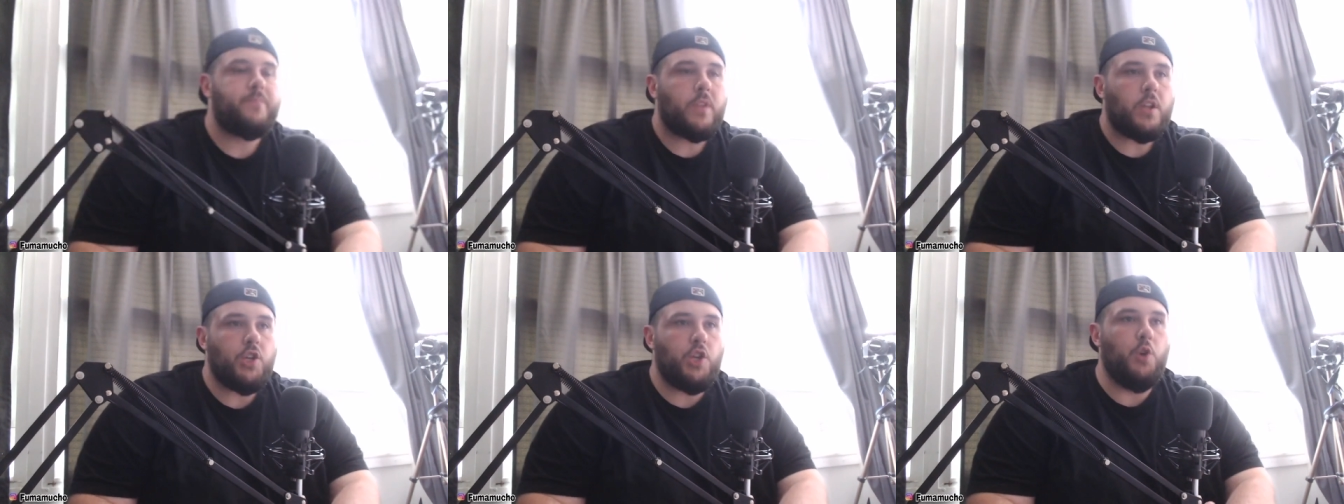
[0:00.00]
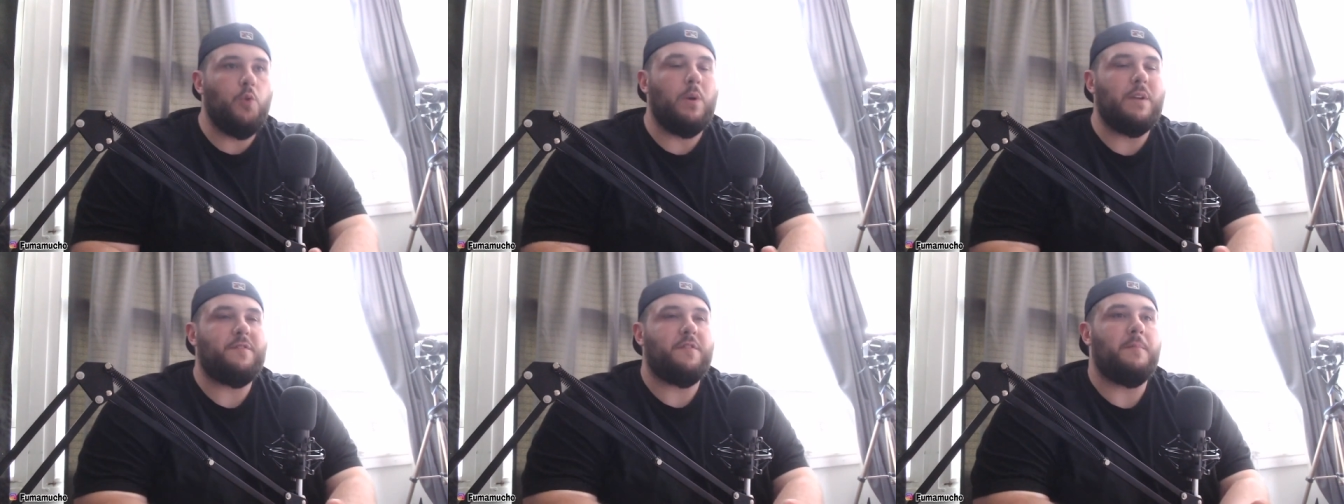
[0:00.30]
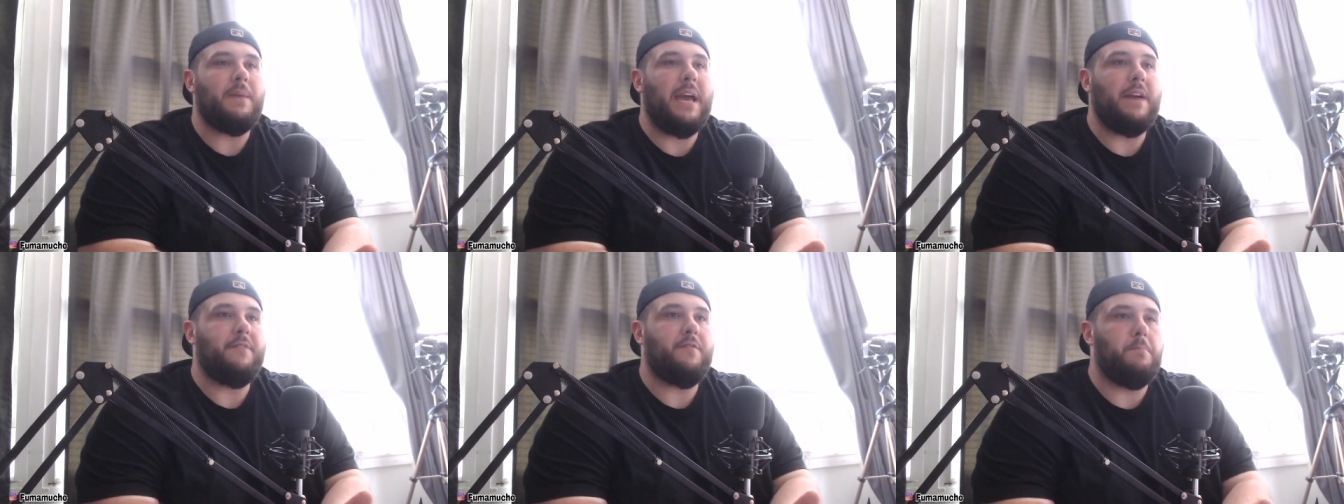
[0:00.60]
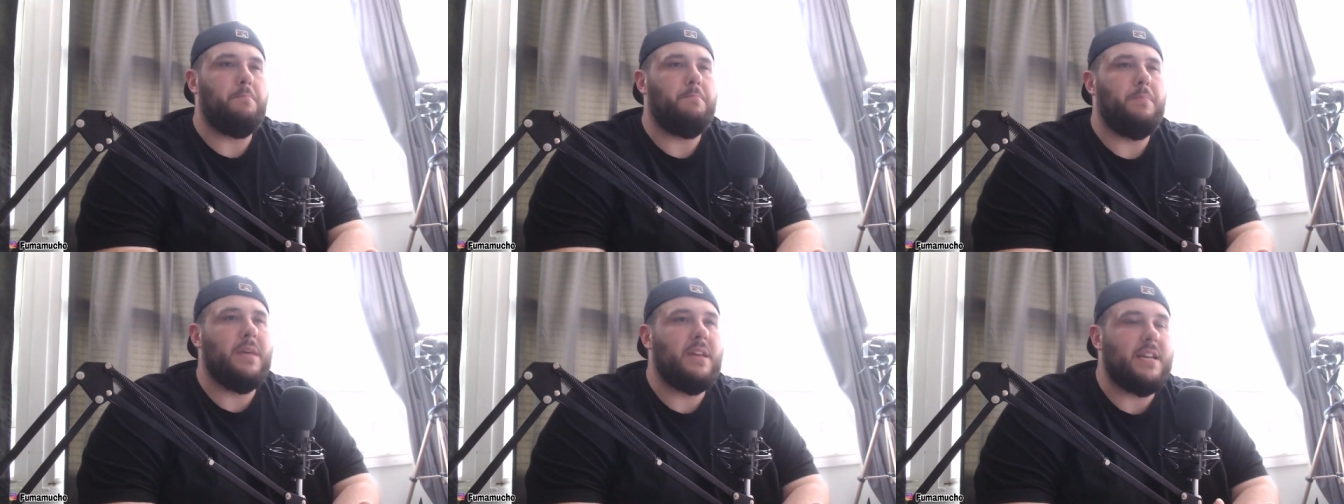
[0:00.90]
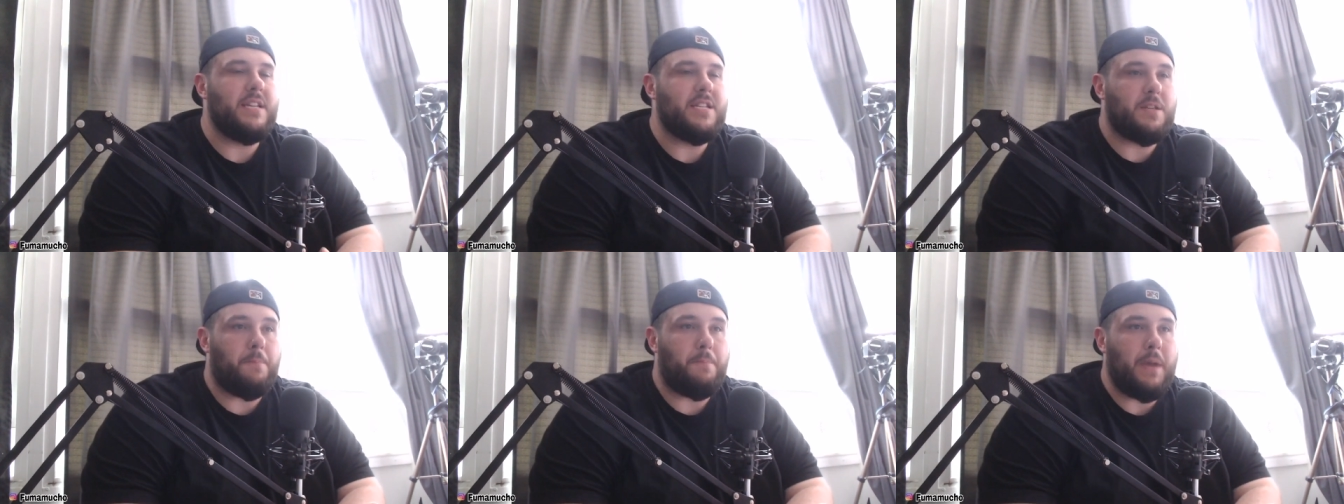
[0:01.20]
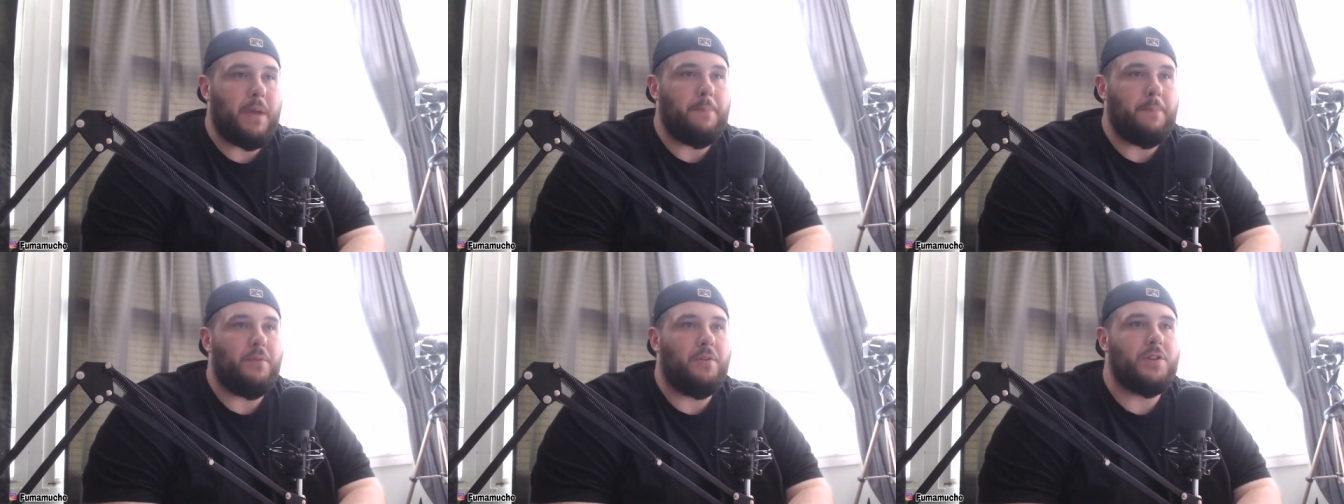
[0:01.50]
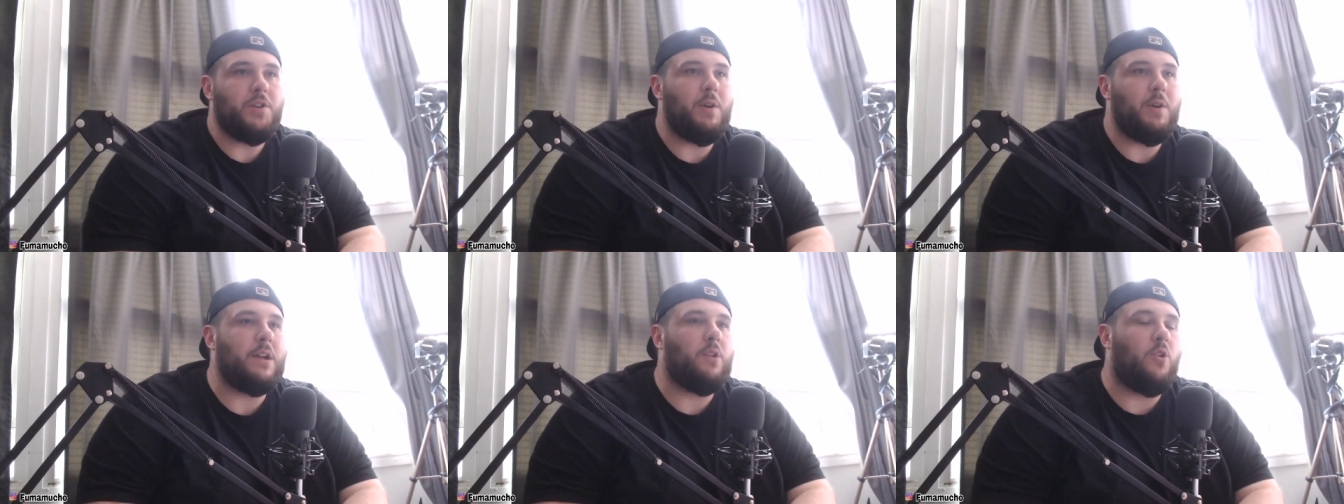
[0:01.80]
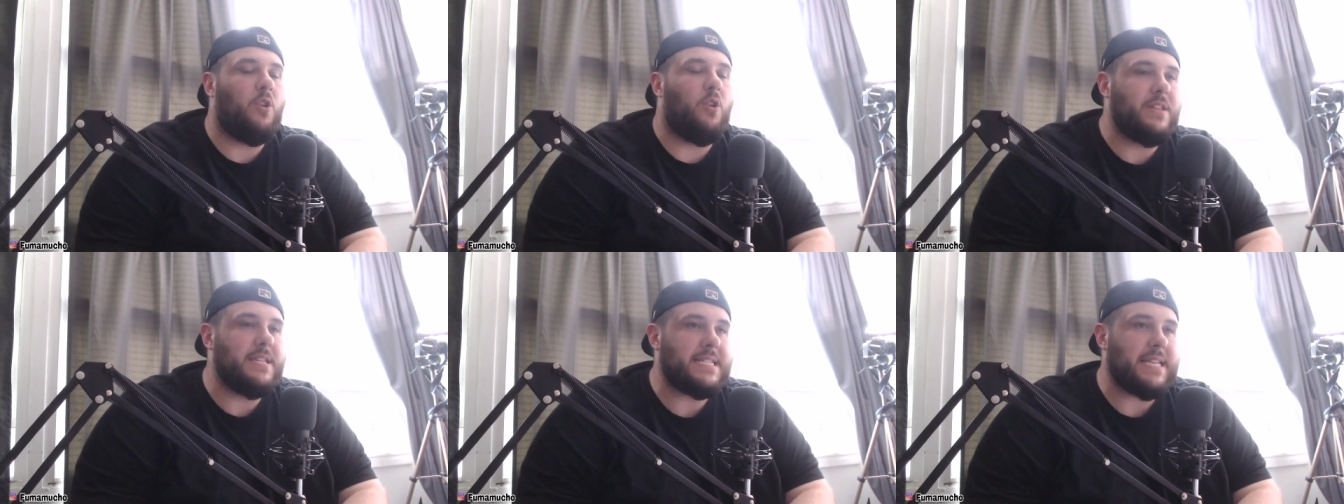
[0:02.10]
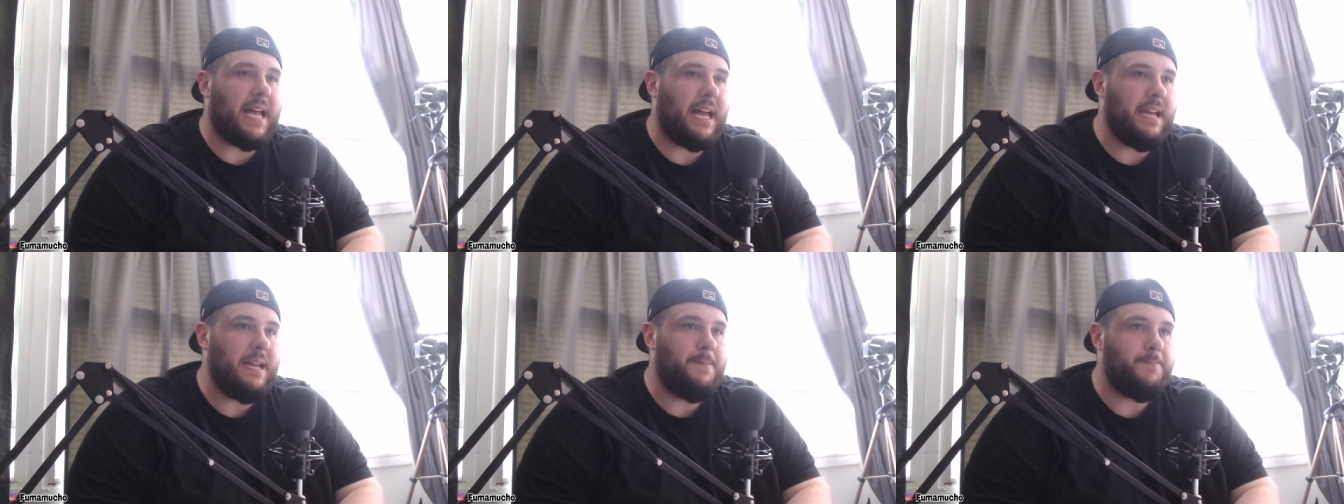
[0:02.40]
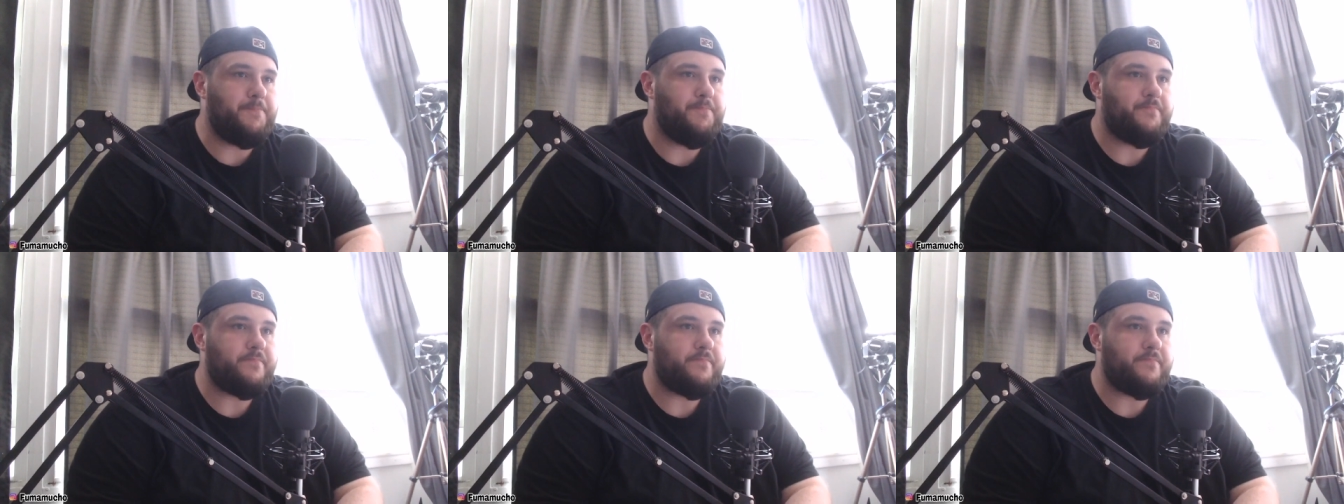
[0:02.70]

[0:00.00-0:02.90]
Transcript: you went from having millions of people and you had all this hype.